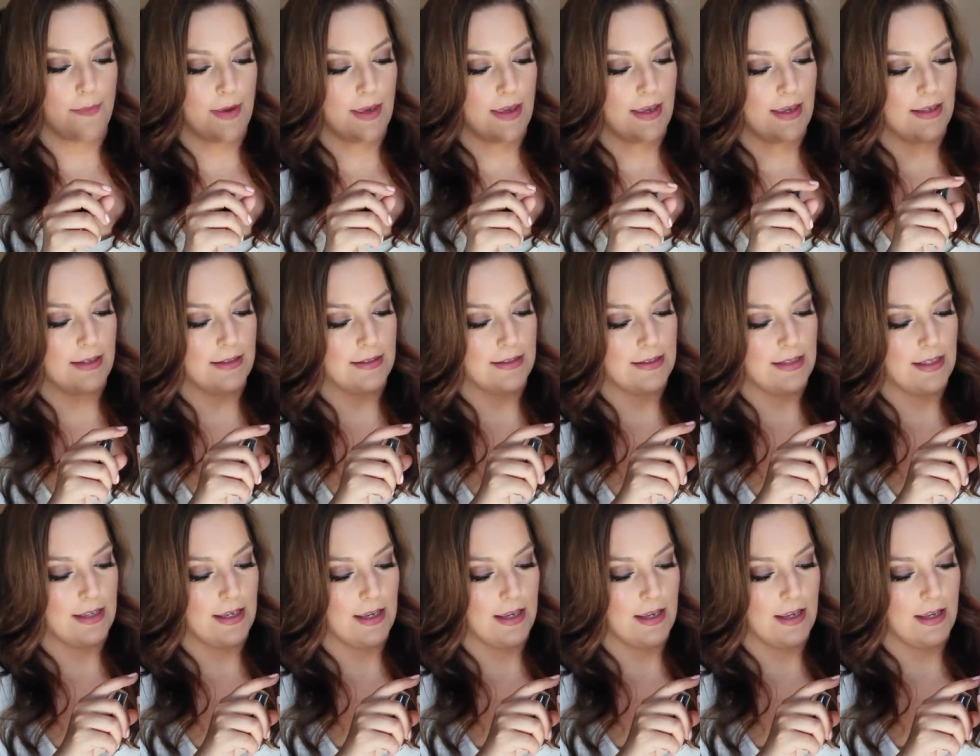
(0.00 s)
it is
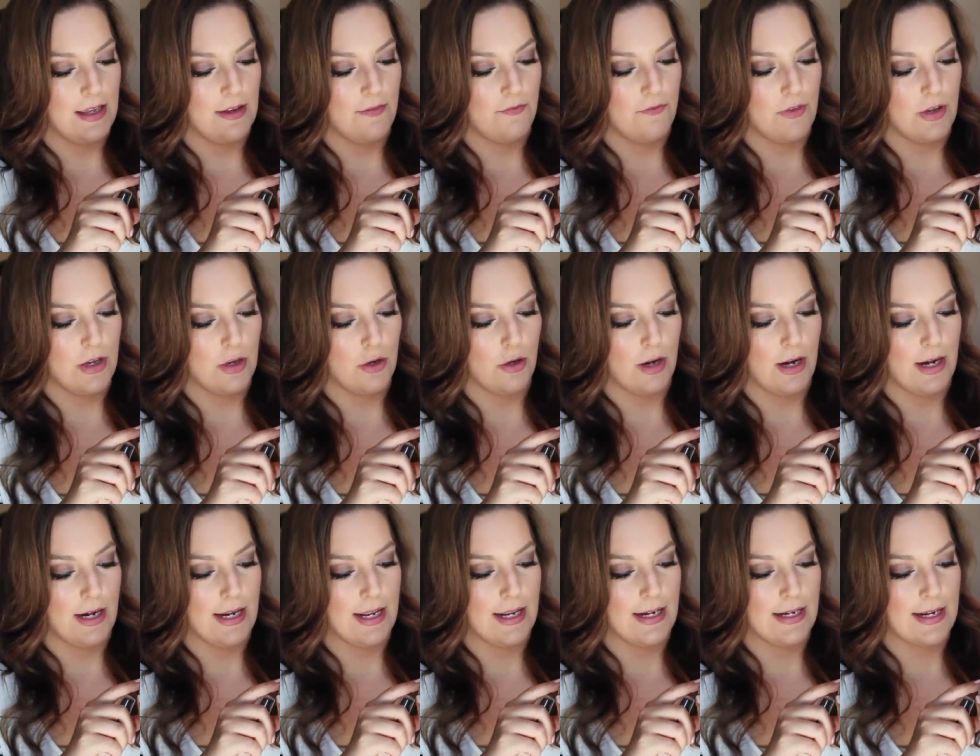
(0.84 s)
the
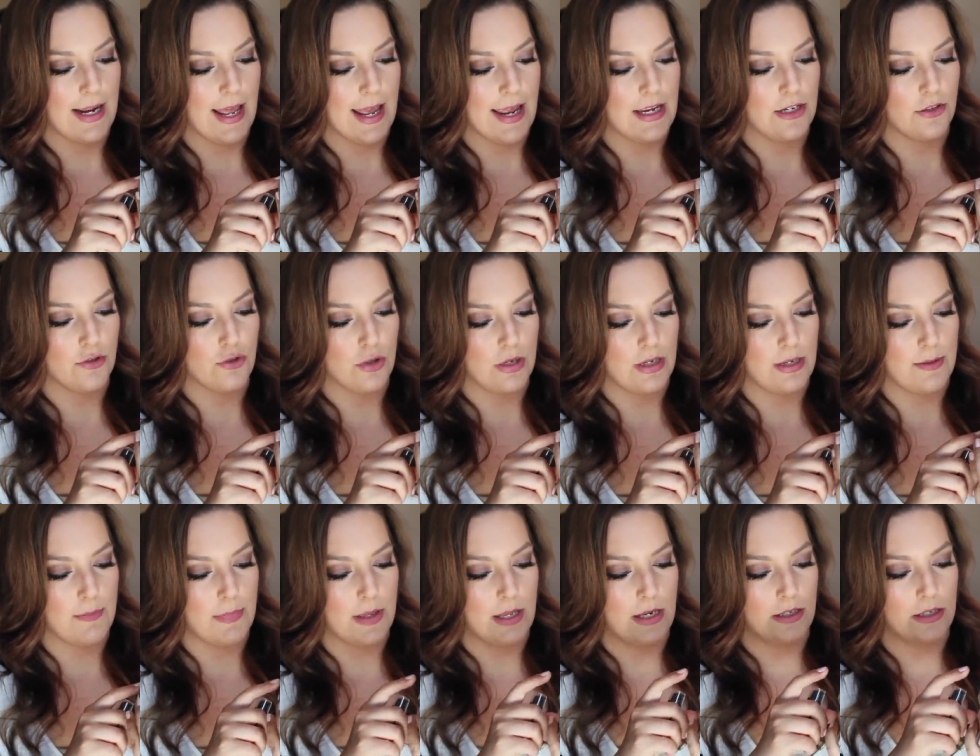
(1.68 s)
invigorating night
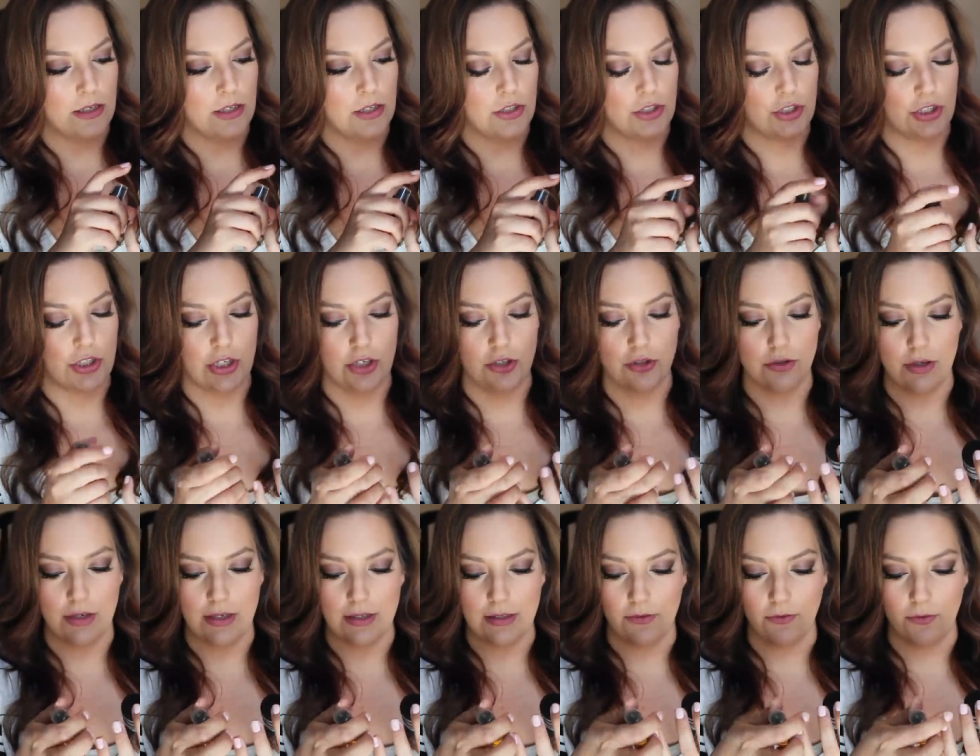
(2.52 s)
treatment sheer
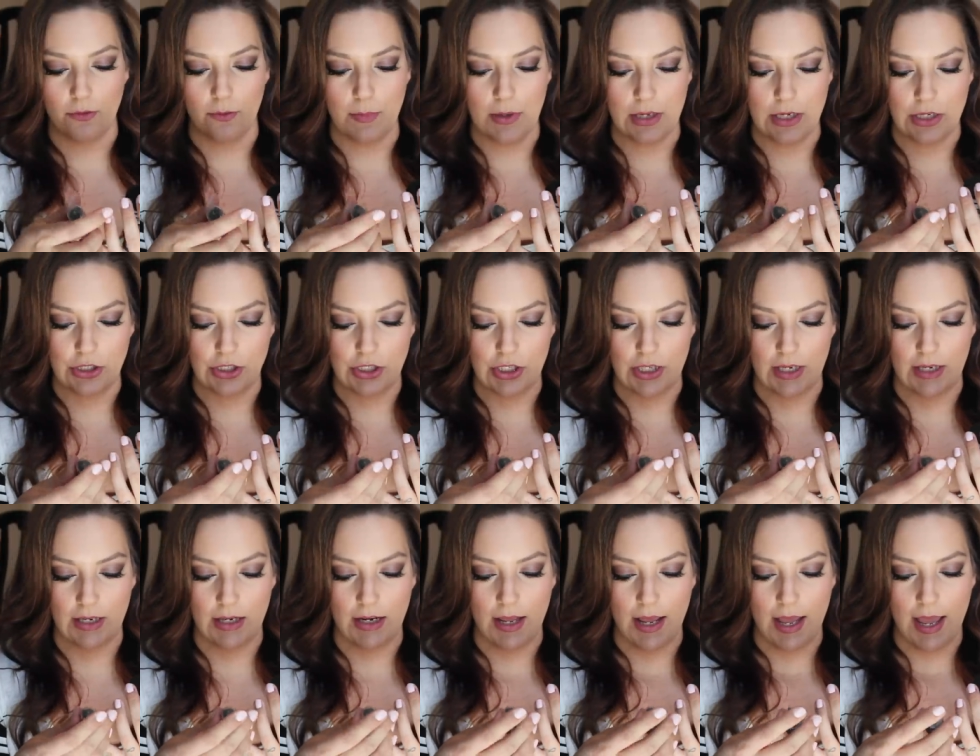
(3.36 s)

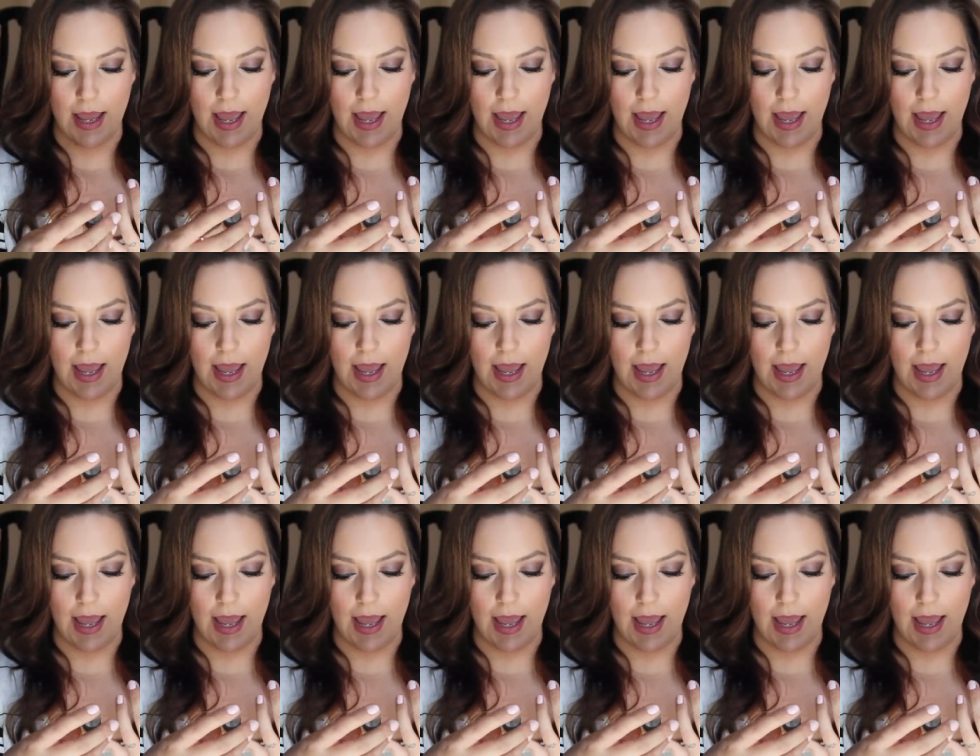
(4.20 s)
transformation